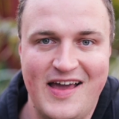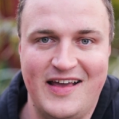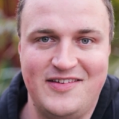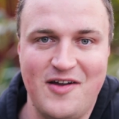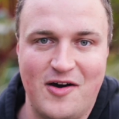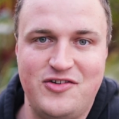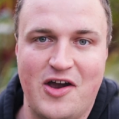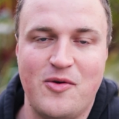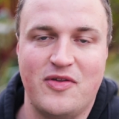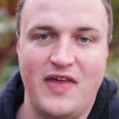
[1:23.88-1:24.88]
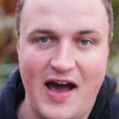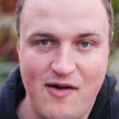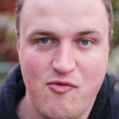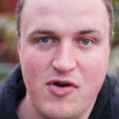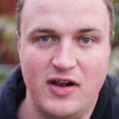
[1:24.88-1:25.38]
It's not a joke, they
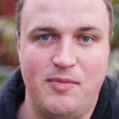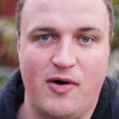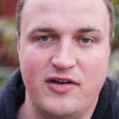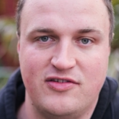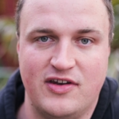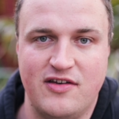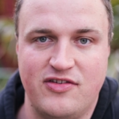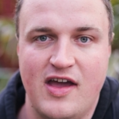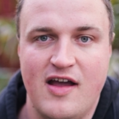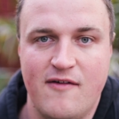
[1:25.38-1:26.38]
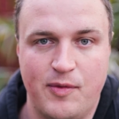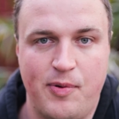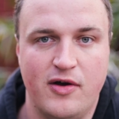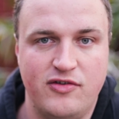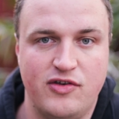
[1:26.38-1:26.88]
are really poisonous. The
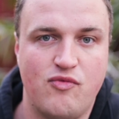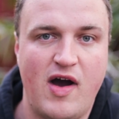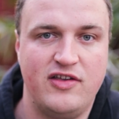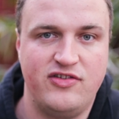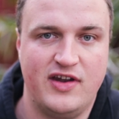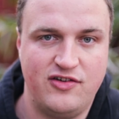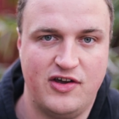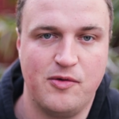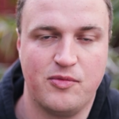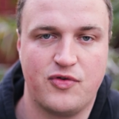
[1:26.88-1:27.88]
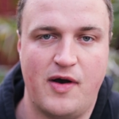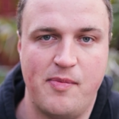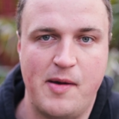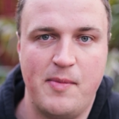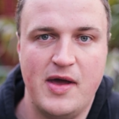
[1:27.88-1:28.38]
poison ricin actually comes
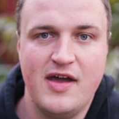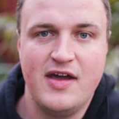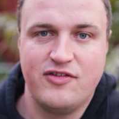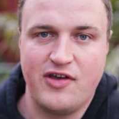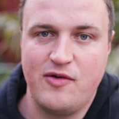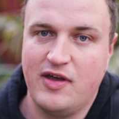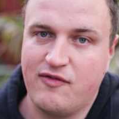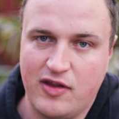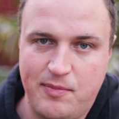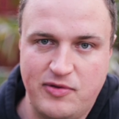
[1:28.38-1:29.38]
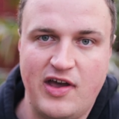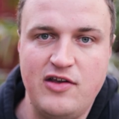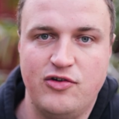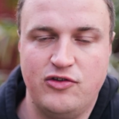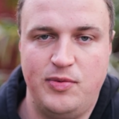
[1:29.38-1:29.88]
from them, so they've got the
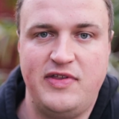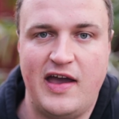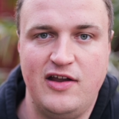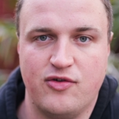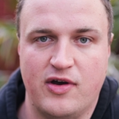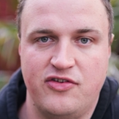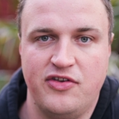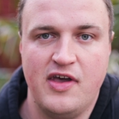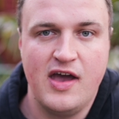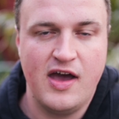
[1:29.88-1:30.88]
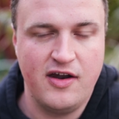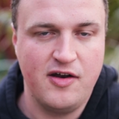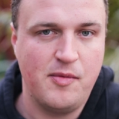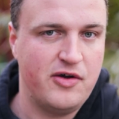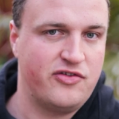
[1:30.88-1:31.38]
potential to be dangerous. And
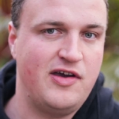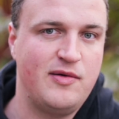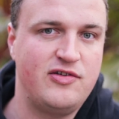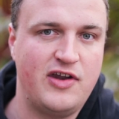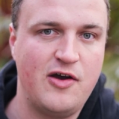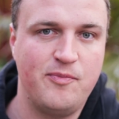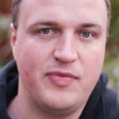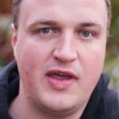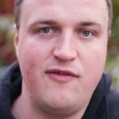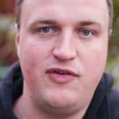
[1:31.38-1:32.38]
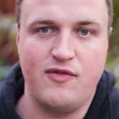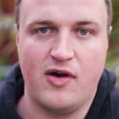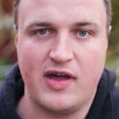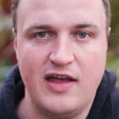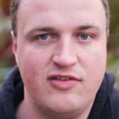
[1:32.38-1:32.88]
on a more serious note, if you've
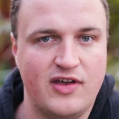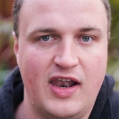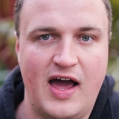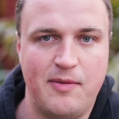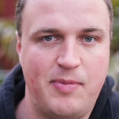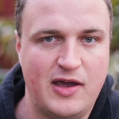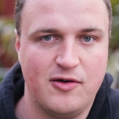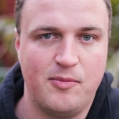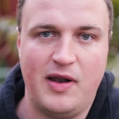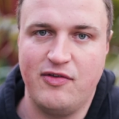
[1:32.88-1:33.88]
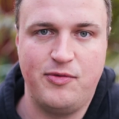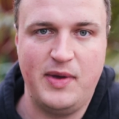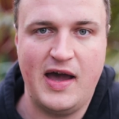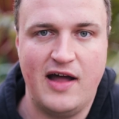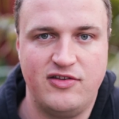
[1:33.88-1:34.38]
got kids that like picking up plants in
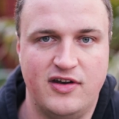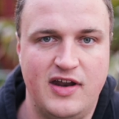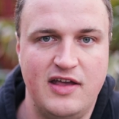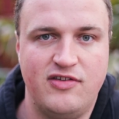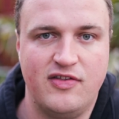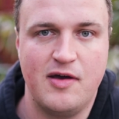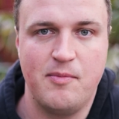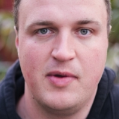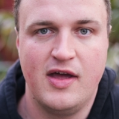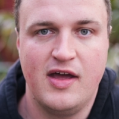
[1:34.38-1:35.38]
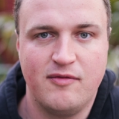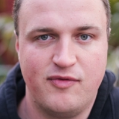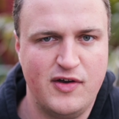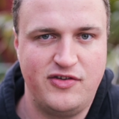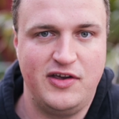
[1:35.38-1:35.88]
your garden and eating them,
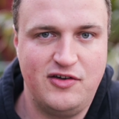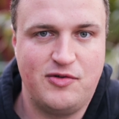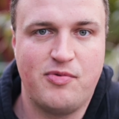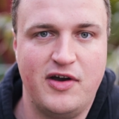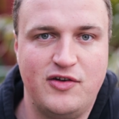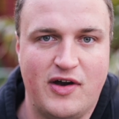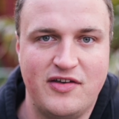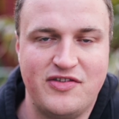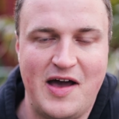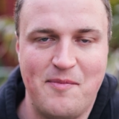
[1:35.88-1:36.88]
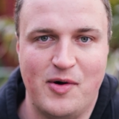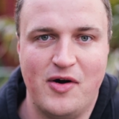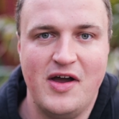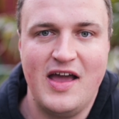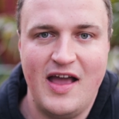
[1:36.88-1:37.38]
firstly you should probably address that.
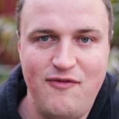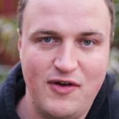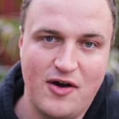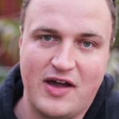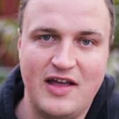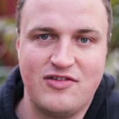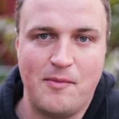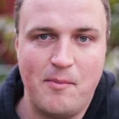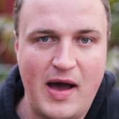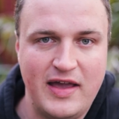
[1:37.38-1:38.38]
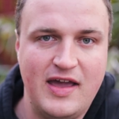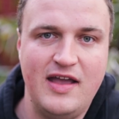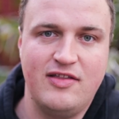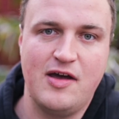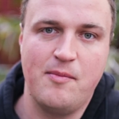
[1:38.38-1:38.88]
But if you've got kids that might
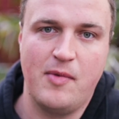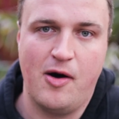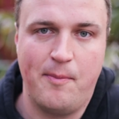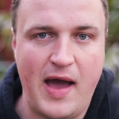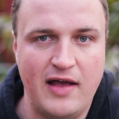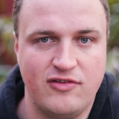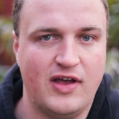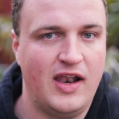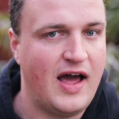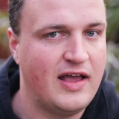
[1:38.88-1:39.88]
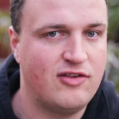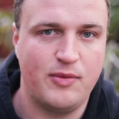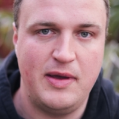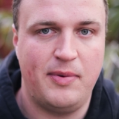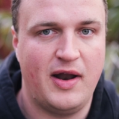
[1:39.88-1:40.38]
eat them, or pets that like
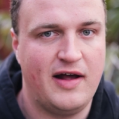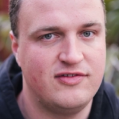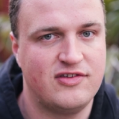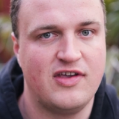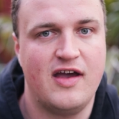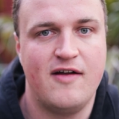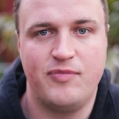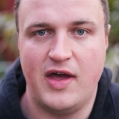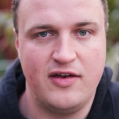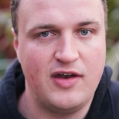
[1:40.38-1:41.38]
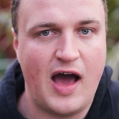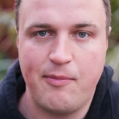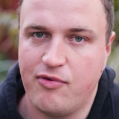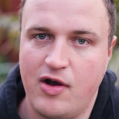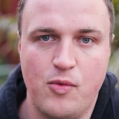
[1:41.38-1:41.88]
to eat plants, then I
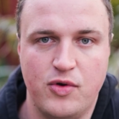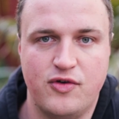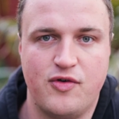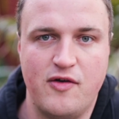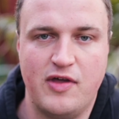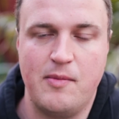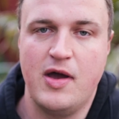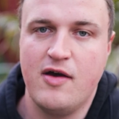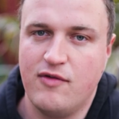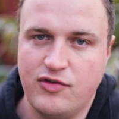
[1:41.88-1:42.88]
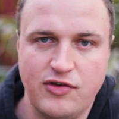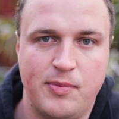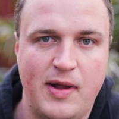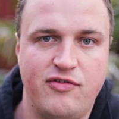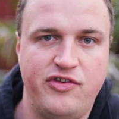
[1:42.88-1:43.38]
probably wouldn't grow them. There's other
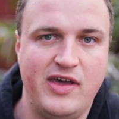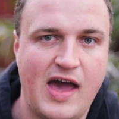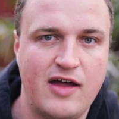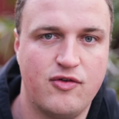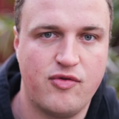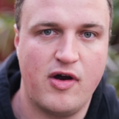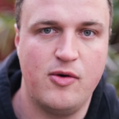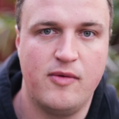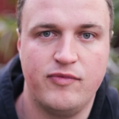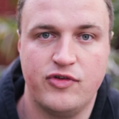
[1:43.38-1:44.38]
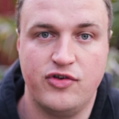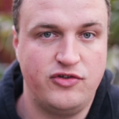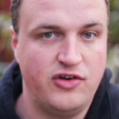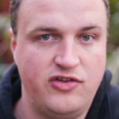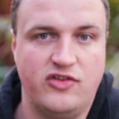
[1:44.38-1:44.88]
plants that you can grow,
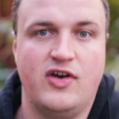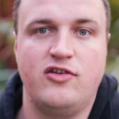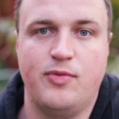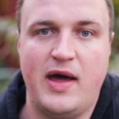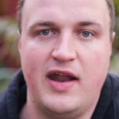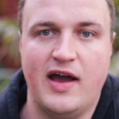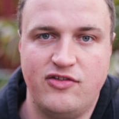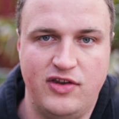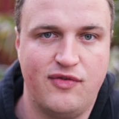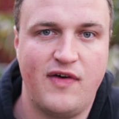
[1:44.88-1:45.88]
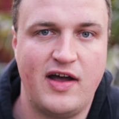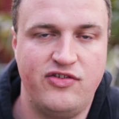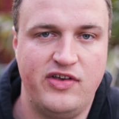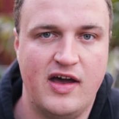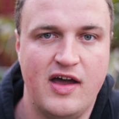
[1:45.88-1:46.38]
such as your Tetrapanax and your
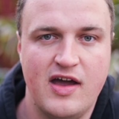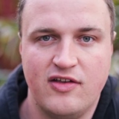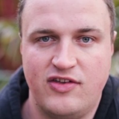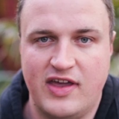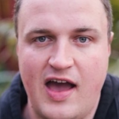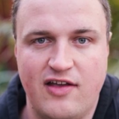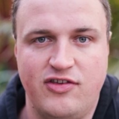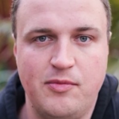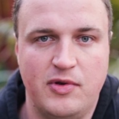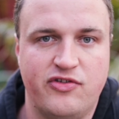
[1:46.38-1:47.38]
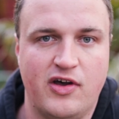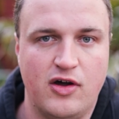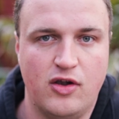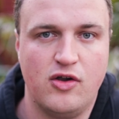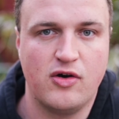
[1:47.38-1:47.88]
Fatsia, to get a similar sort
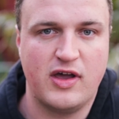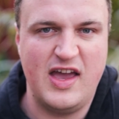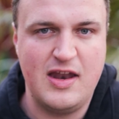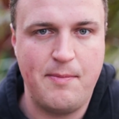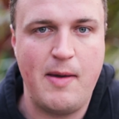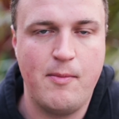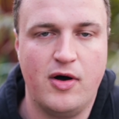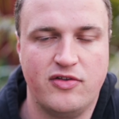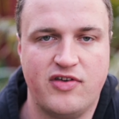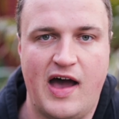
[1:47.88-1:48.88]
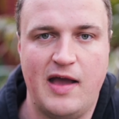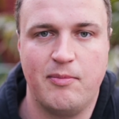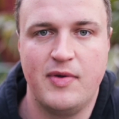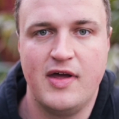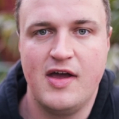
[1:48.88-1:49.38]
of look in a bit more time.